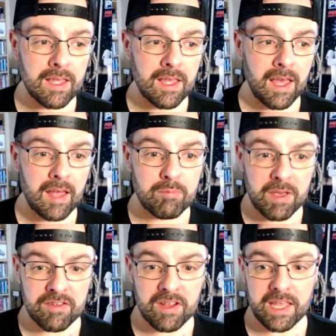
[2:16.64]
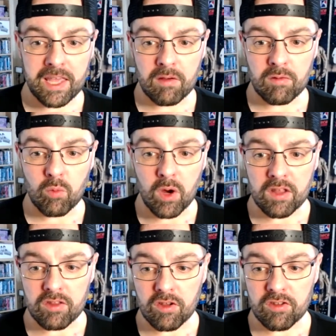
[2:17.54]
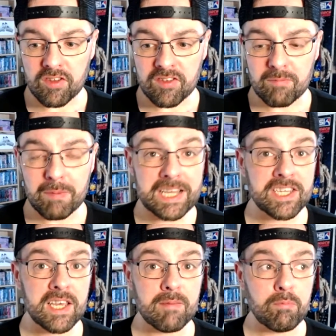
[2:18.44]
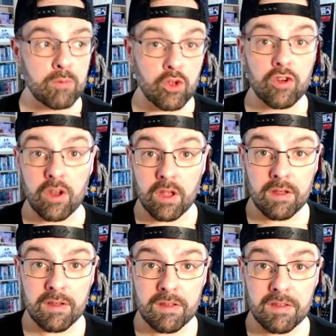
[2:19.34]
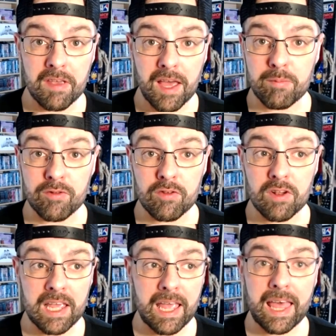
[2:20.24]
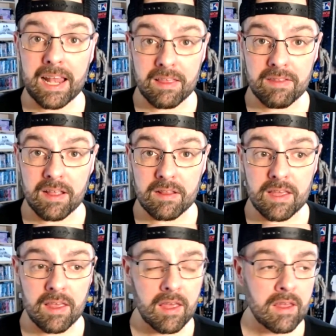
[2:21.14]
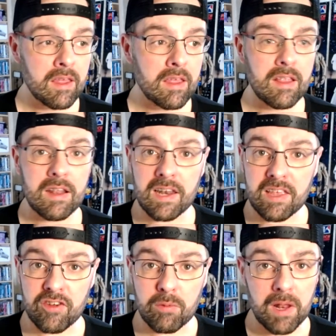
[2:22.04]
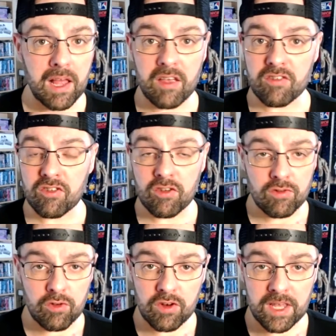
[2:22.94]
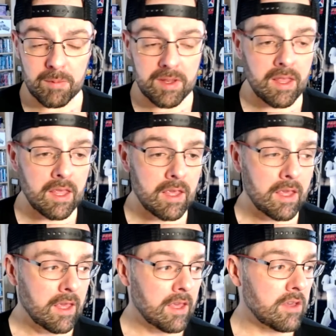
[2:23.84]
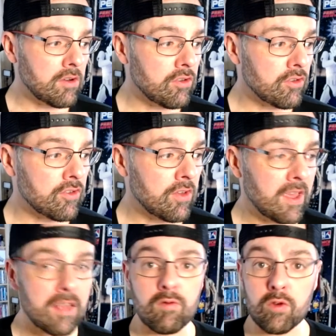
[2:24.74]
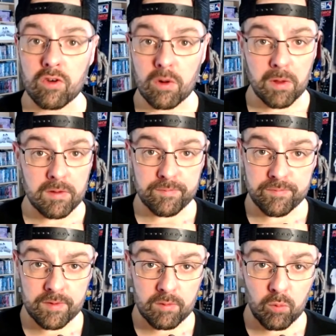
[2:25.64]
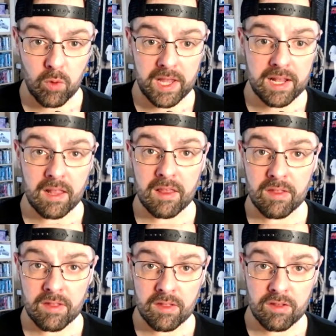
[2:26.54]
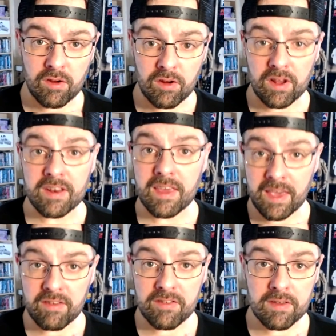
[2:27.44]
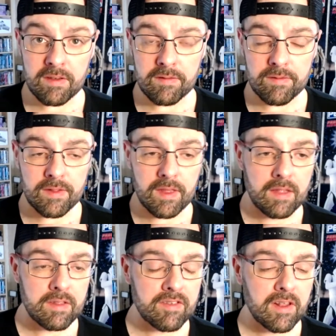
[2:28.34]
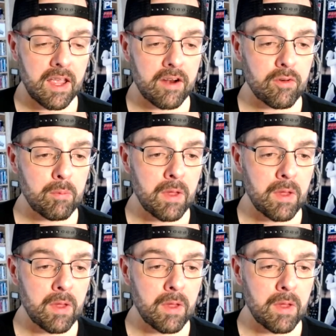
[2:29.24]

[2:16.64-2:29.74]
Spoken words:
And basically what it does is it makes you immune to absolutely anything, like laser blasts, you name it. You're just invulnerable while you're encased in this Electrum.